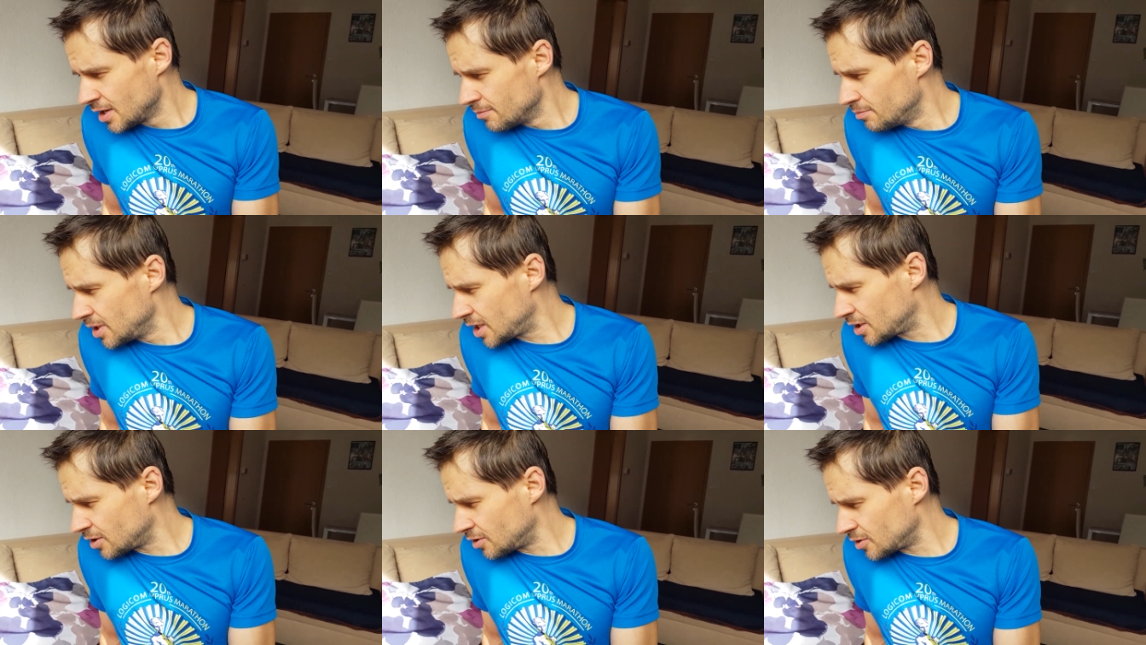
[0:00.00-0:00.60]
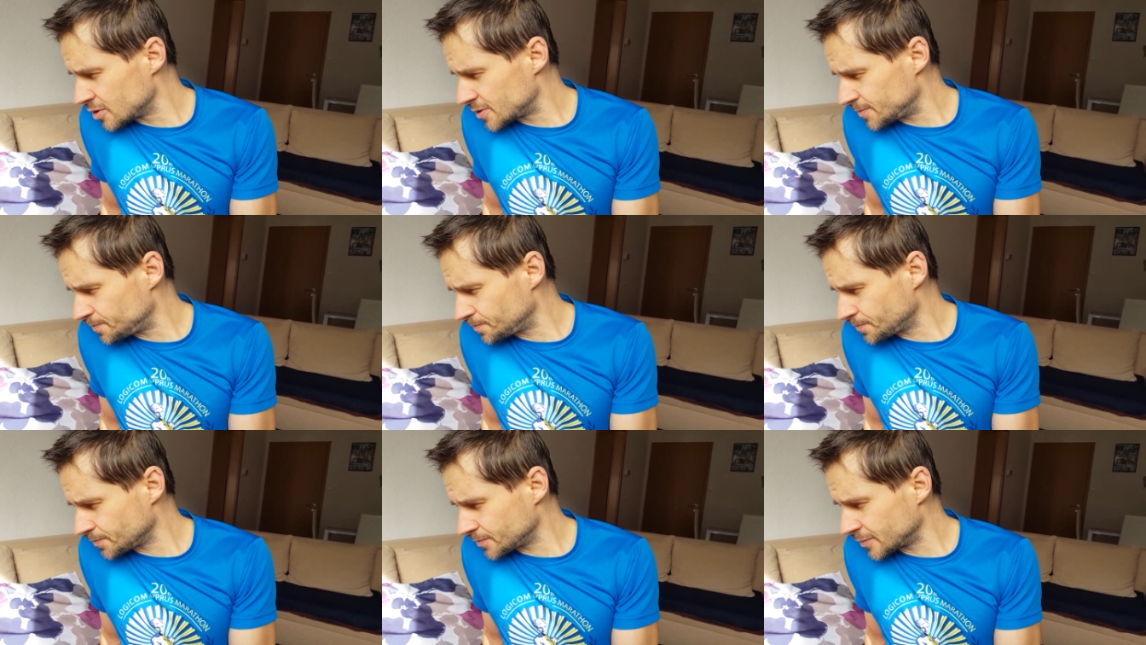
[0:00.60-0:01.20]
because
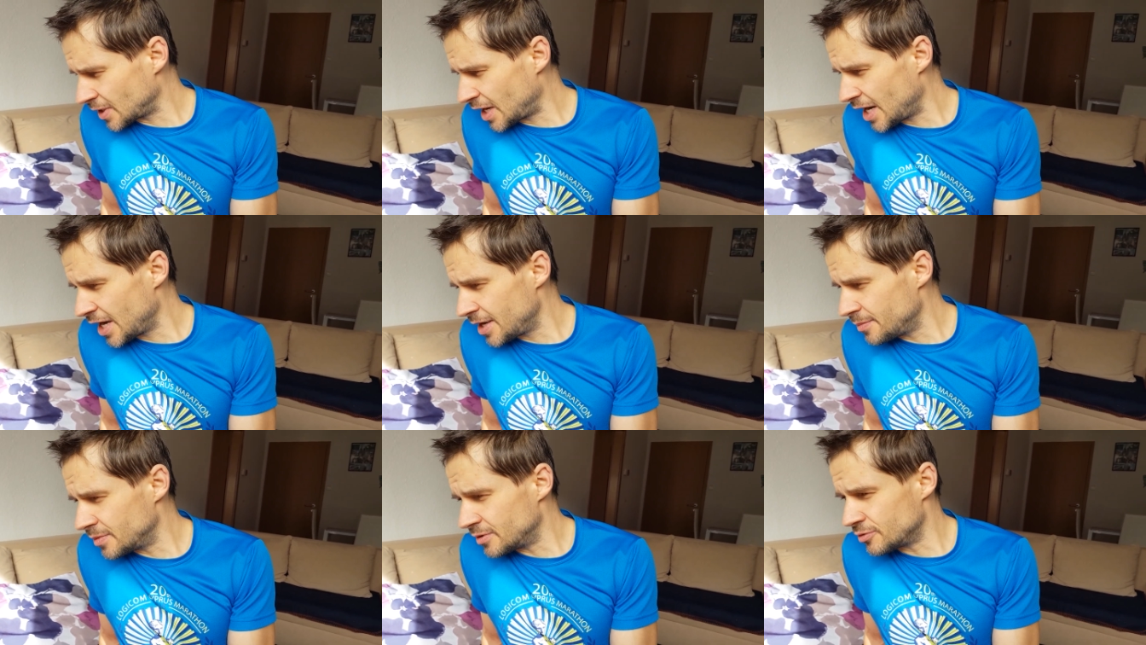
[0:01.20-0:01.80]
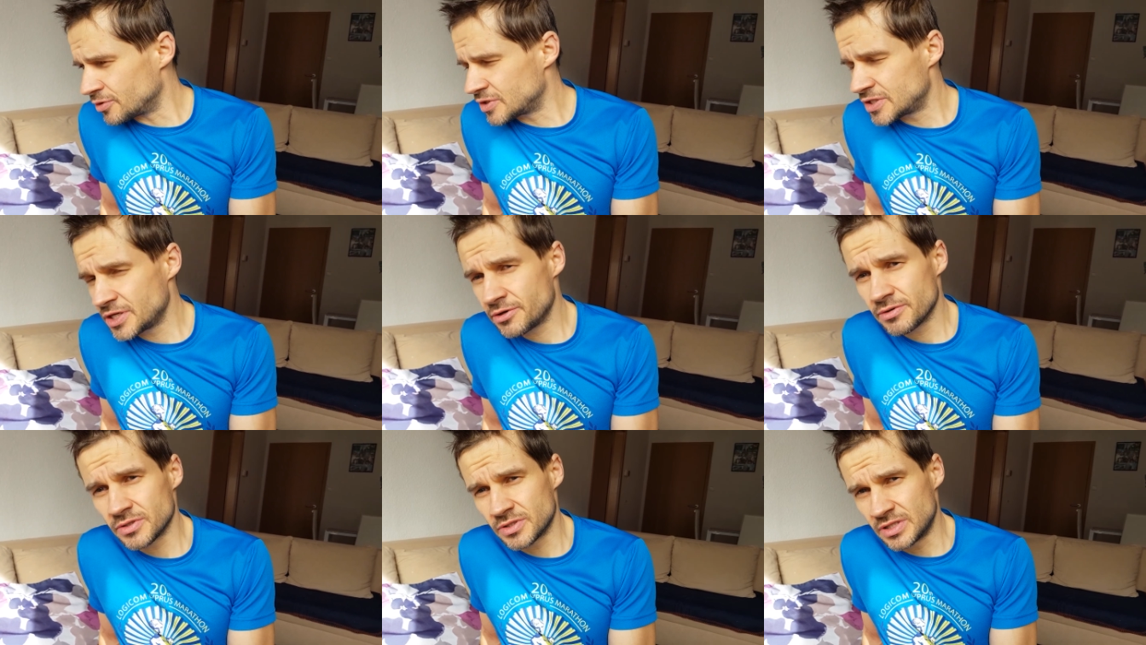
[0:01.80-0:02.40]
I am in
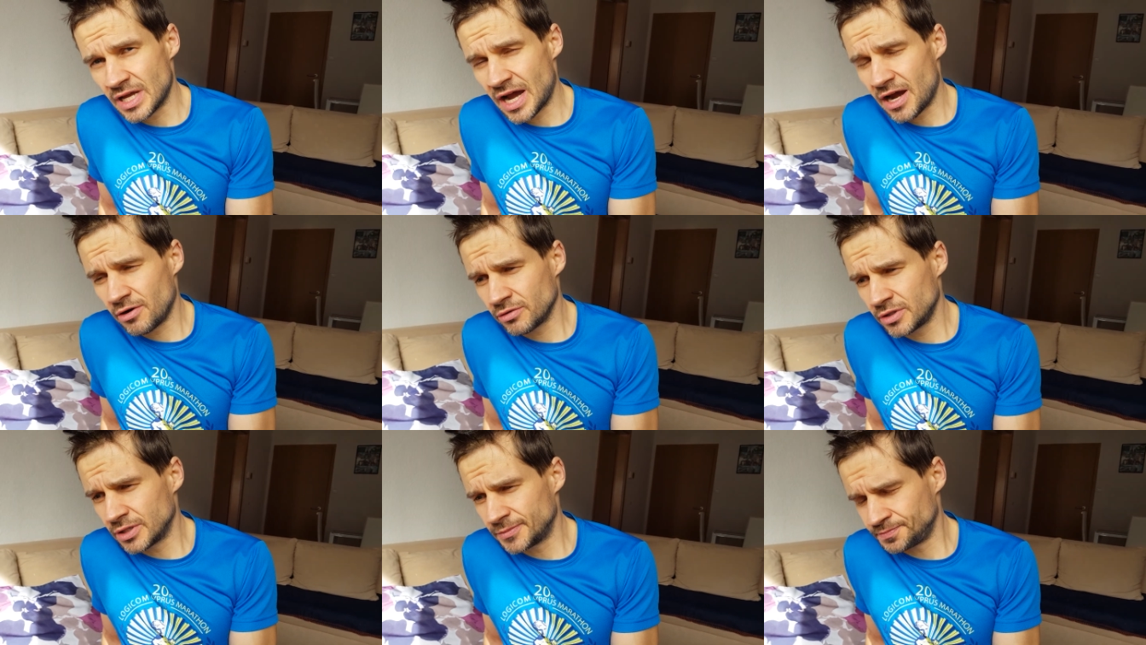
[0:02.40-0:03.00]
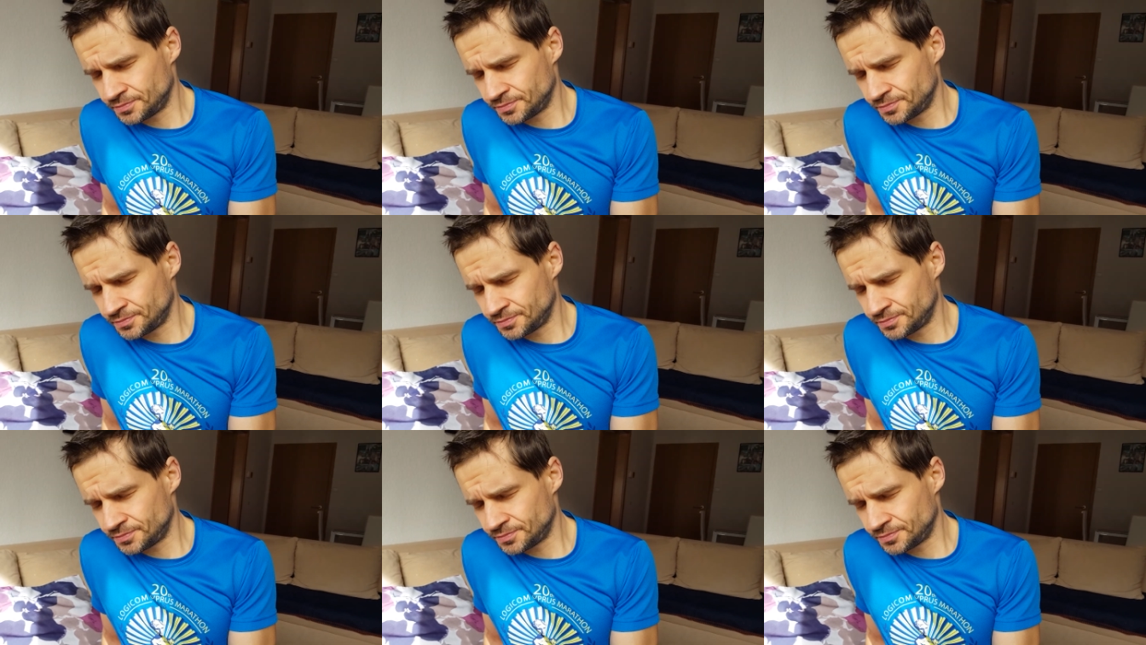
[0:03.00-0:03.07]
serious doubt.